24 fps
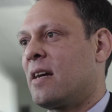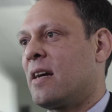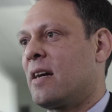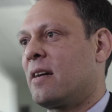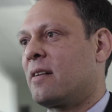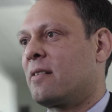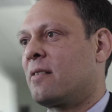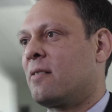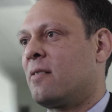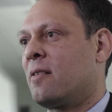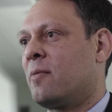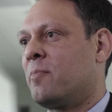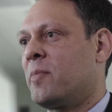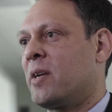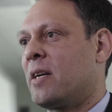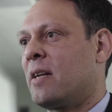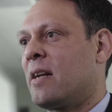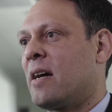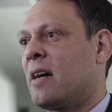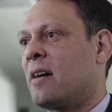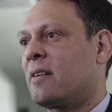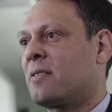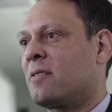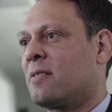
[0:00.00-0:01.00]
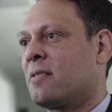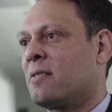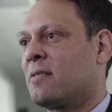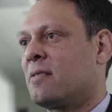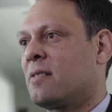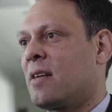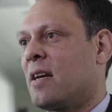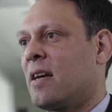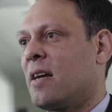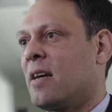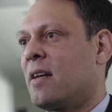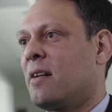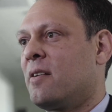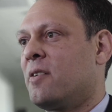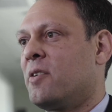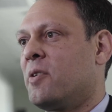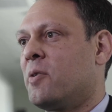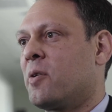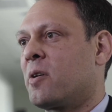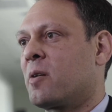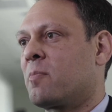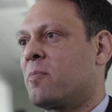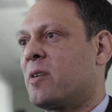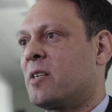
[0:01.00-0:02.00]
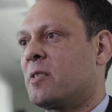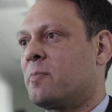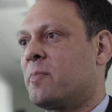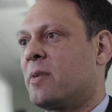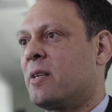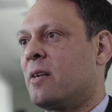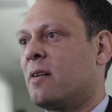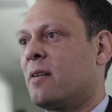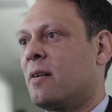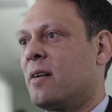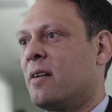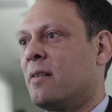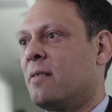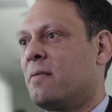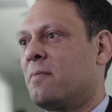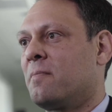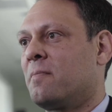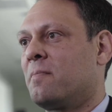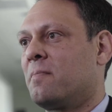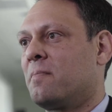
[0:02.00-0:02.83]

at Columbia Doctors and New York Presbyterian.